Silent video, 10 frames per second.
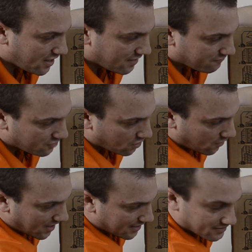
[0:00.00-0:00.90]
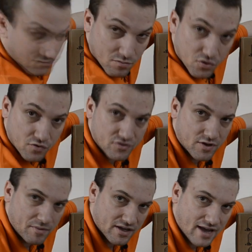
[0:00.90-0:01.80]
if you go ahead and remove
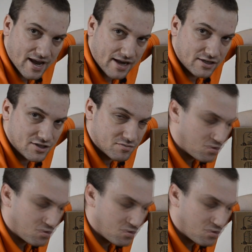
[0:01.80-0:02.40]
some of the cages,